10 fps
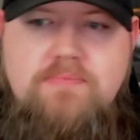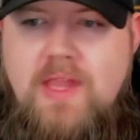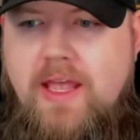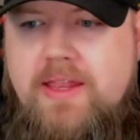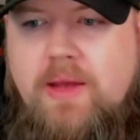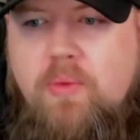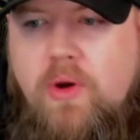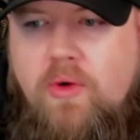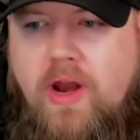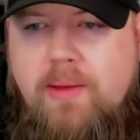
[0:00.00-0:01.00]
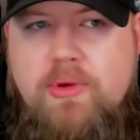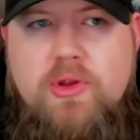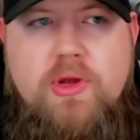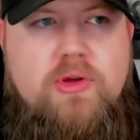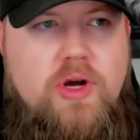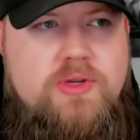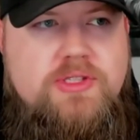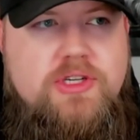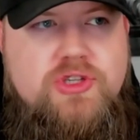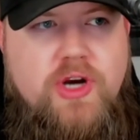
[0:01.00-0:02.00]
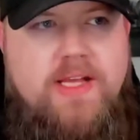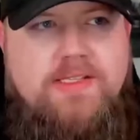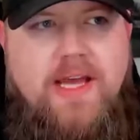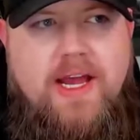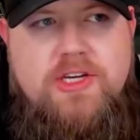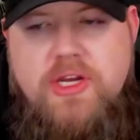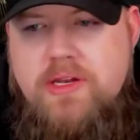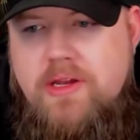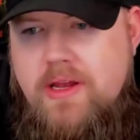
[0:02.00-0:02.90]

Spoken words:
And then we were able to close the transaction.